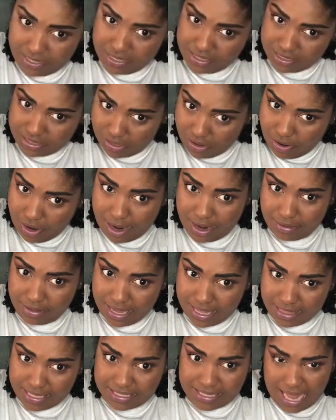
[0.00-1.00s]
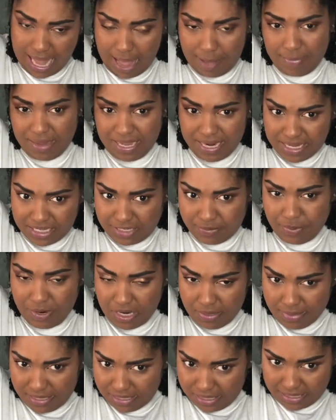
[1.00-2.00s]
gonna start at the top, and it's
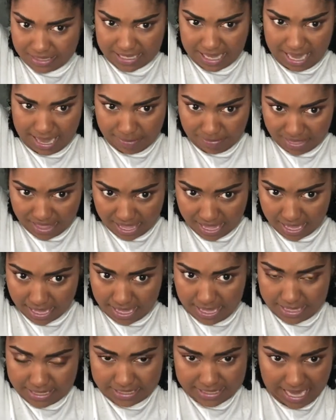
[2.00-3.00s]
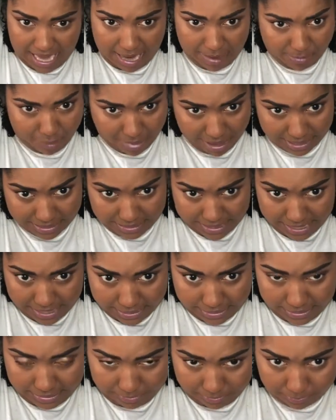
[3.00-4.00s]
pretty much the same thing, same
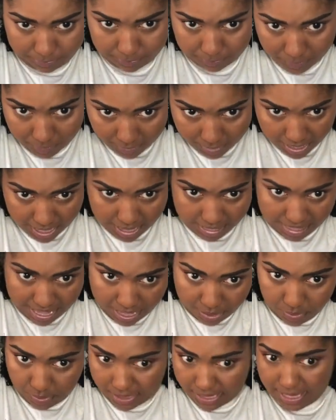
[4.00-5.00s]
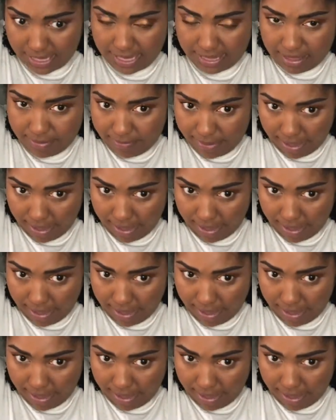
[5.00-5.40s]
process that you did in the